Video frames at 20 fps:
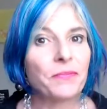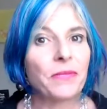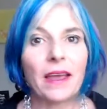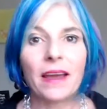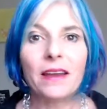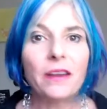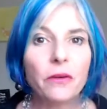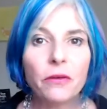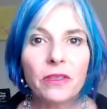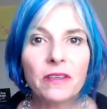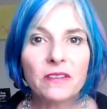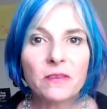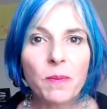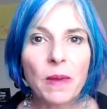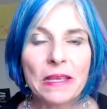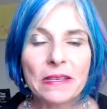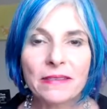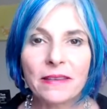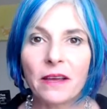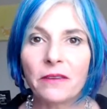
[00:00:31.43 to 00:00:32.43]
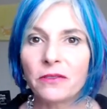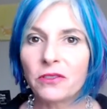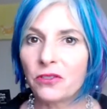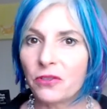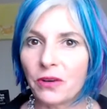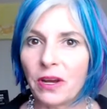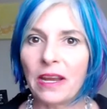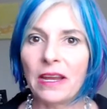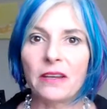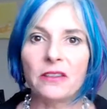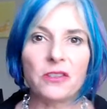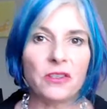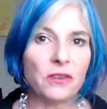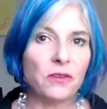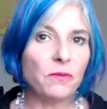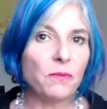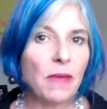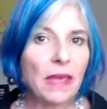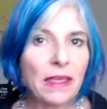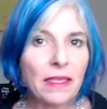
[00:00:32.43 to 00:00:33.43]
I know this may sound strange and
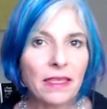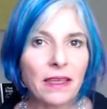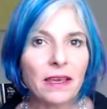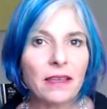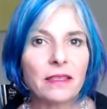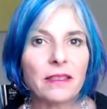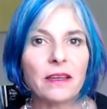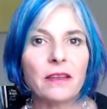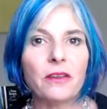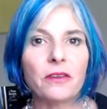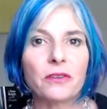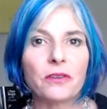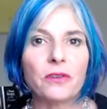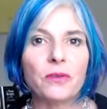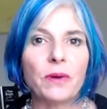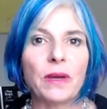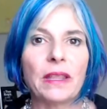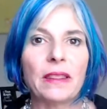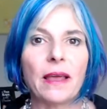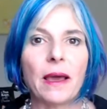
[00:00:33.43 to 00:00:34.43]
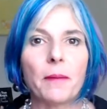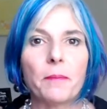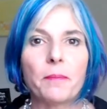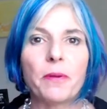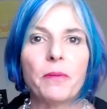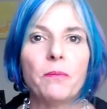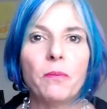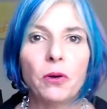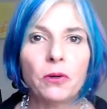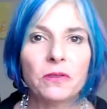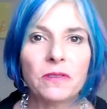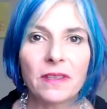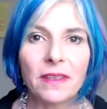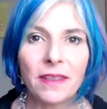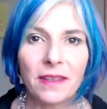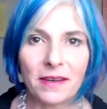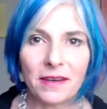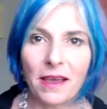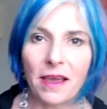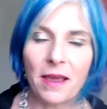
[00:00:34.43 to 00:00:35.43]
you may think that you're doing that, but most of
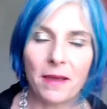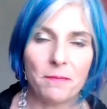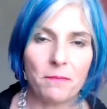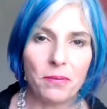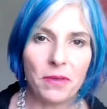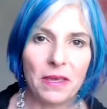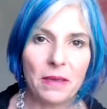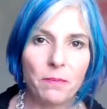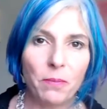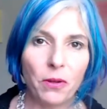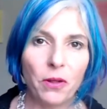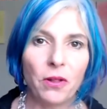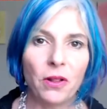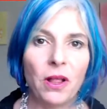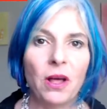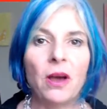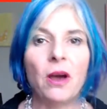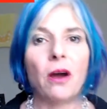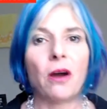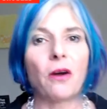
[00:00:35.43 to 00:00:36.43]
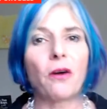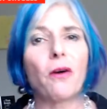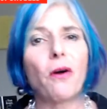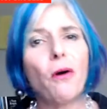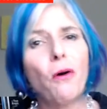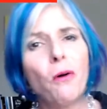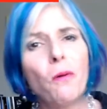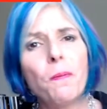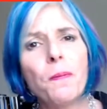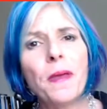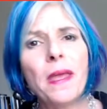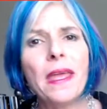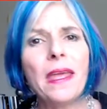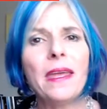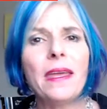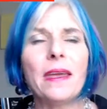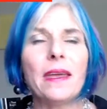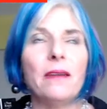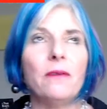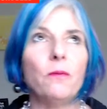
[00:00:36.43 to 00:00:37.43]
the time people are
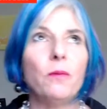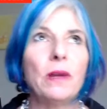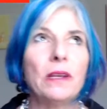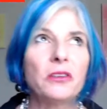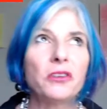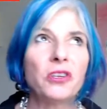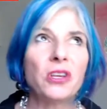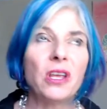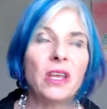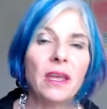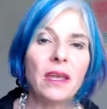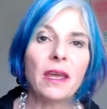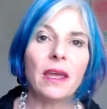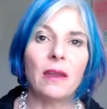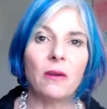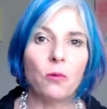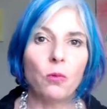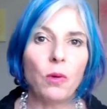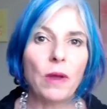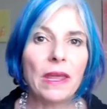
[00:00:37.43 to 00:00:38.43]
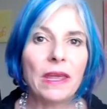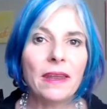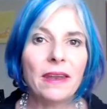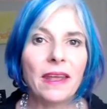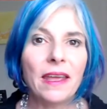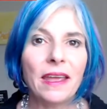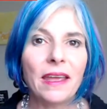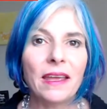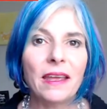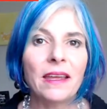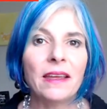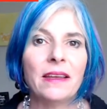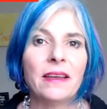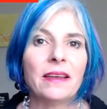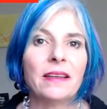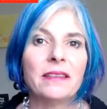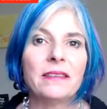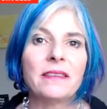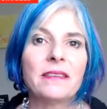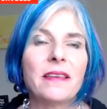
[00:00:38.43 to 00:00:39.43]
hoping and wishing and waiting
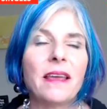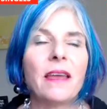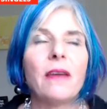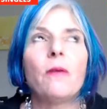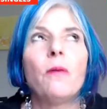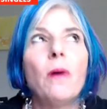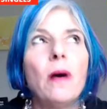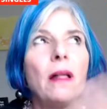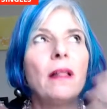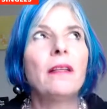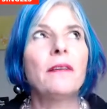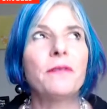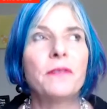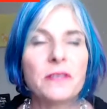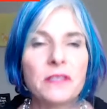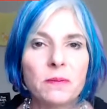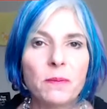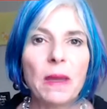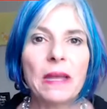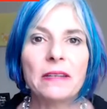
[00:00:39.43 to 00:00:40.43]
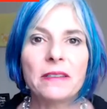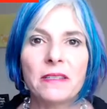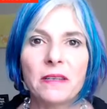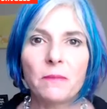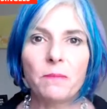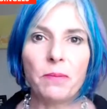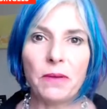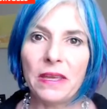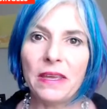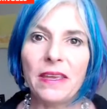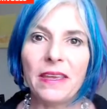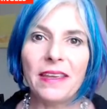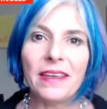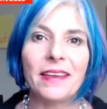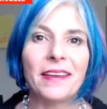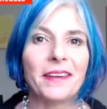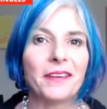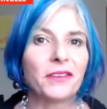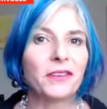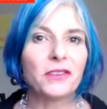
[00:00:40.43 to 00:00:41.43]
and saying, well, if it's meant to
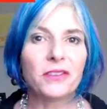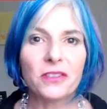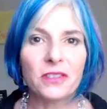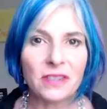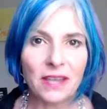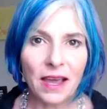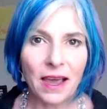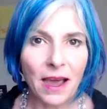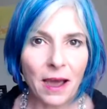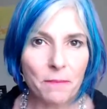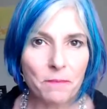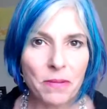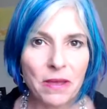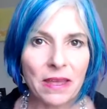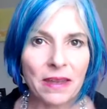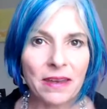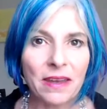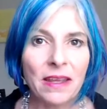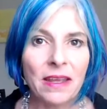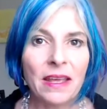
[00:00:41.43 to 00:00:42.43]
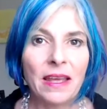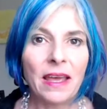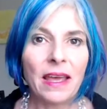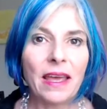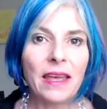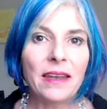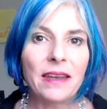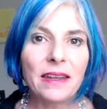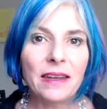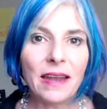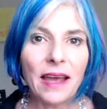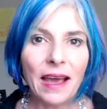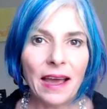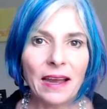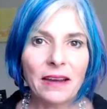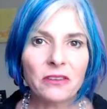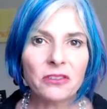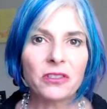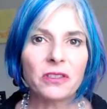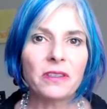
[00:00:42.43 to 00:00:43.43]
be, it'll just happen. And it
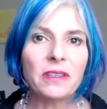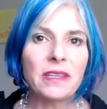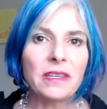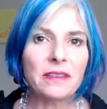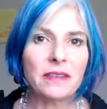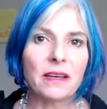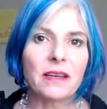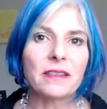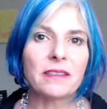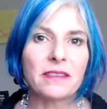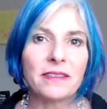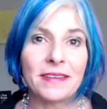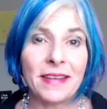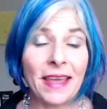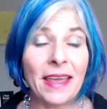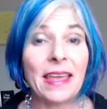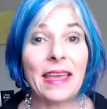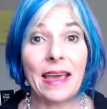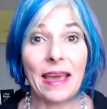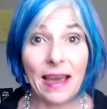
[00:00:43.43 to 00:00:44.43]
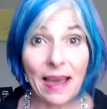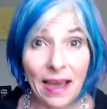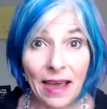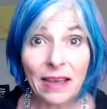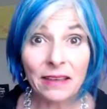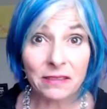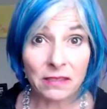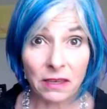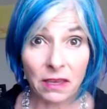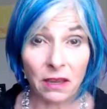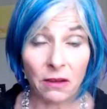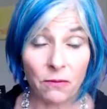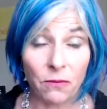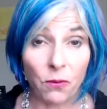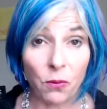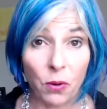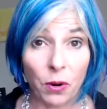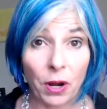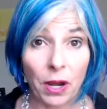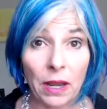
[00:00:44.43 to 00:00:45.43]
actually does take asking
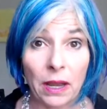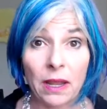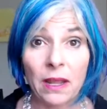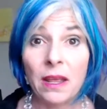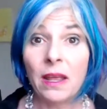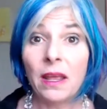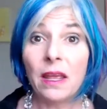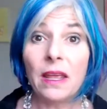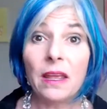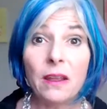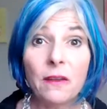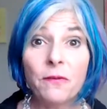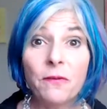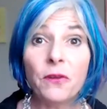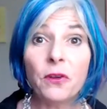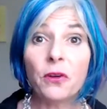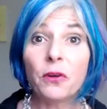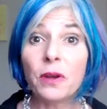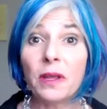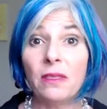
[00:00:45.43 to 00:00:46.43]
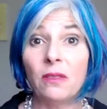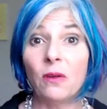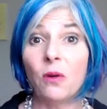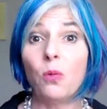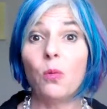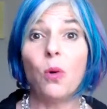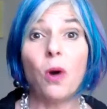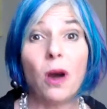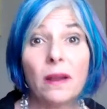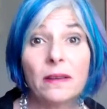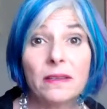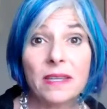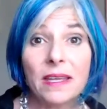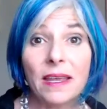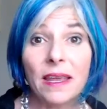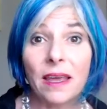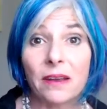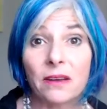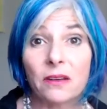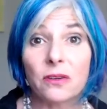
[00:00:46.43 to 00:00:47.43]
for it. If you're in the
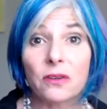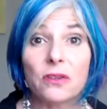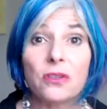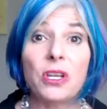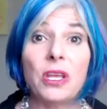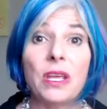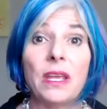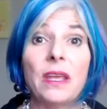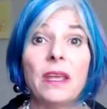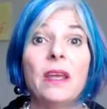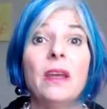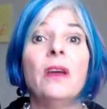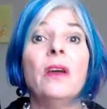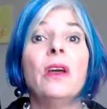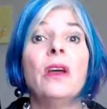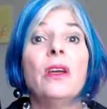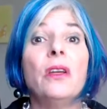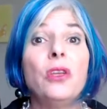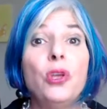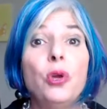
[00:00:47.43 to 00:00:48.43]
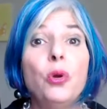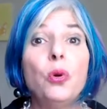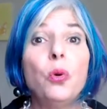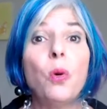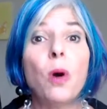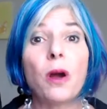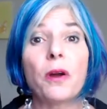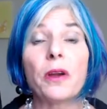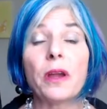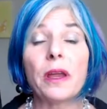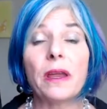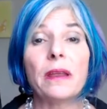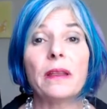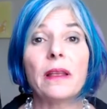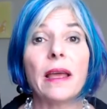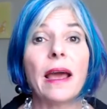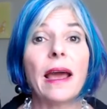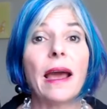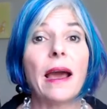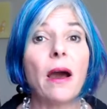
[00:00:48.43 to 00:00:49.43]
wanting energy, you are
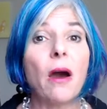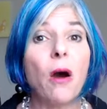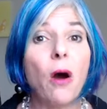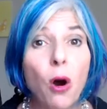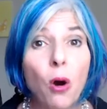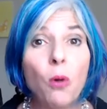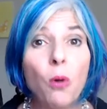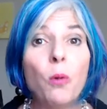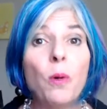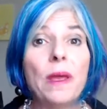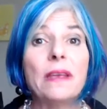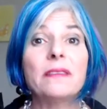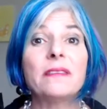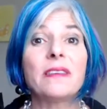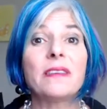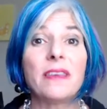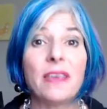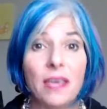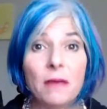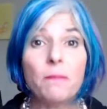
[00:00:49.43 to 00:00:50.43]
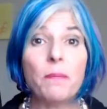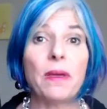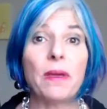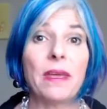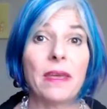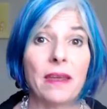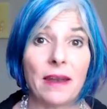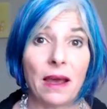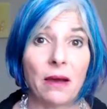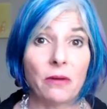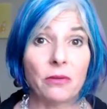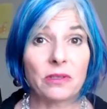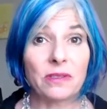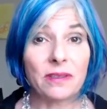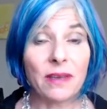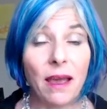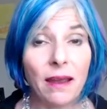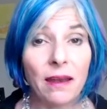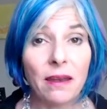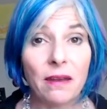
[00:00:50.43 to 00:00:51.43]
always keeping it
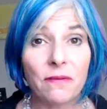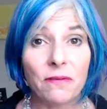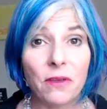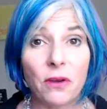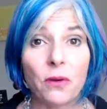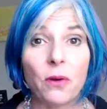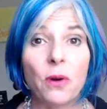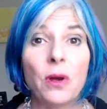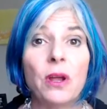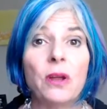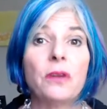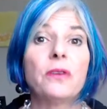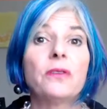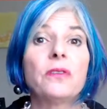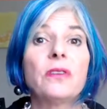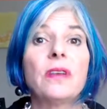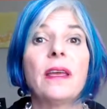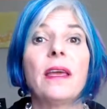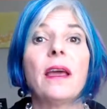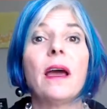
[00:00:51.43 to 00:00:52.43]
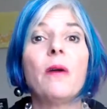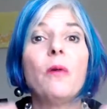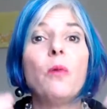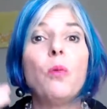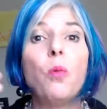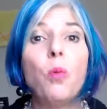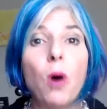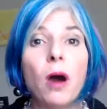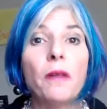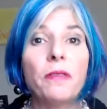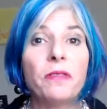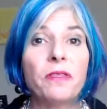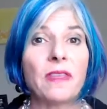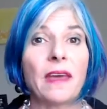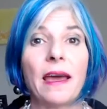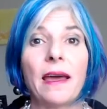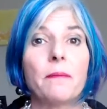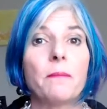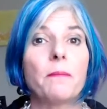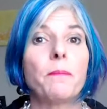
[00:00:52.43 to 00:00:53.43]
outside of you. You're saying, I want
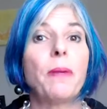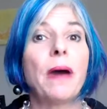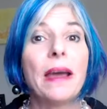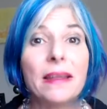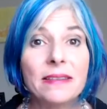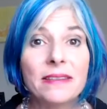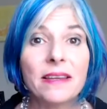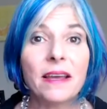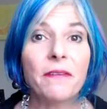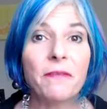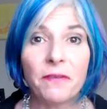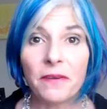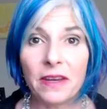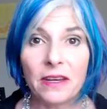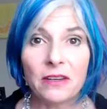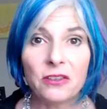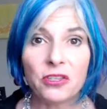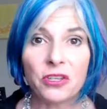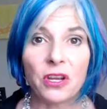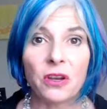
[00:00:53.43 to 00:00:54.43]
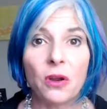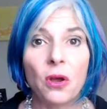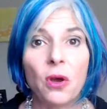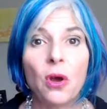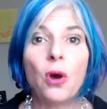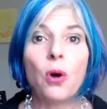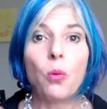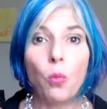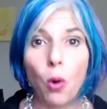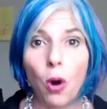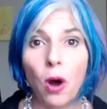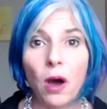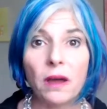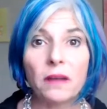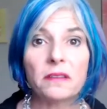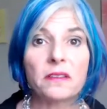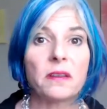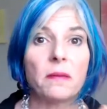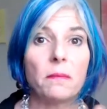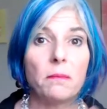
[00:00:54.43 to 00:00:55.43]
that. By definition,
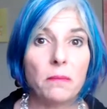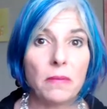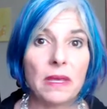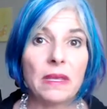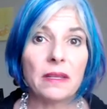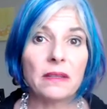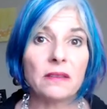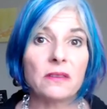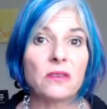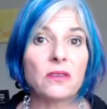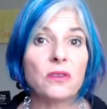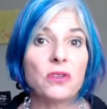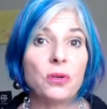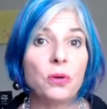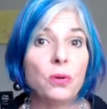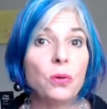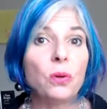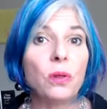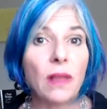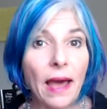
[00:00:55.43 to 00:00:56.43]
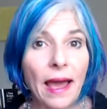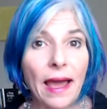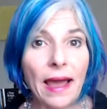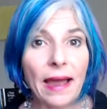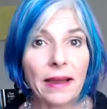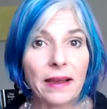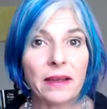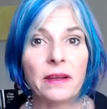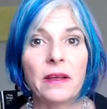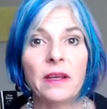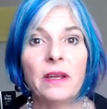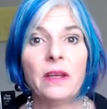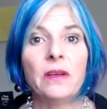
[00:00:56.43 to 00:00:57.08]
want means to lack.